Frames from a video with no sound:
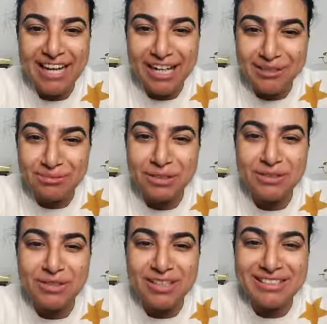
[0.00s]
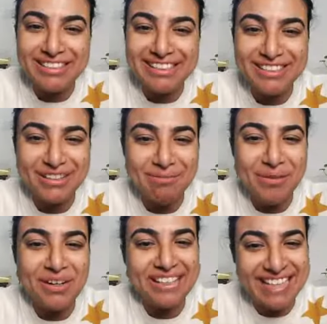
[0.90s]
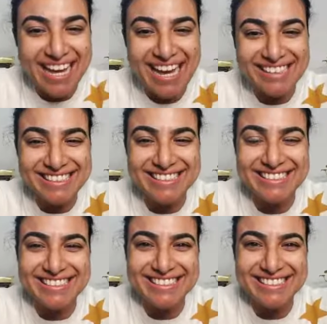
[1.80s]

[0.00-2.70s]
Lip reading: Husbands also need support. Yes.